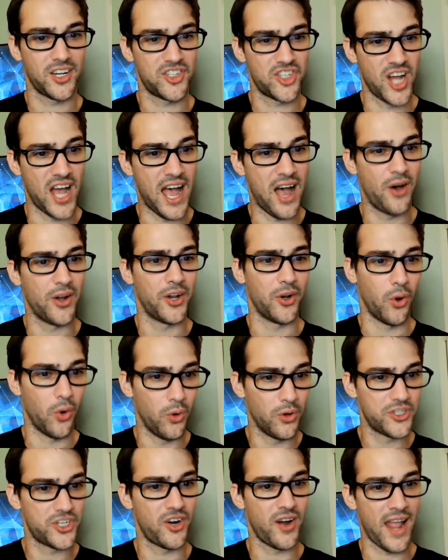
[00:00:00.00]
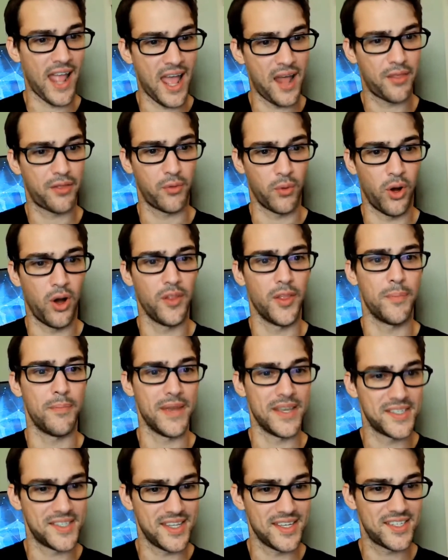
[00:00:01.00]
a child and hold your hand through
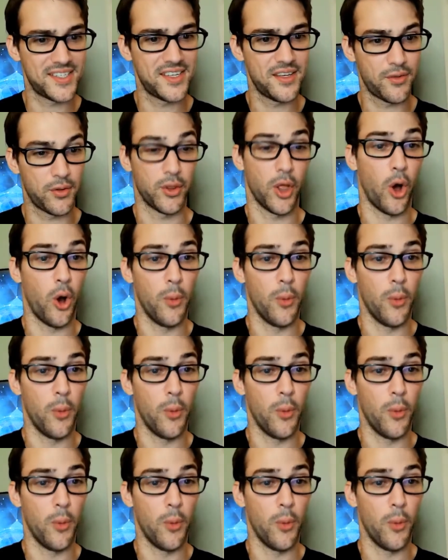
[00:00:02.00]
the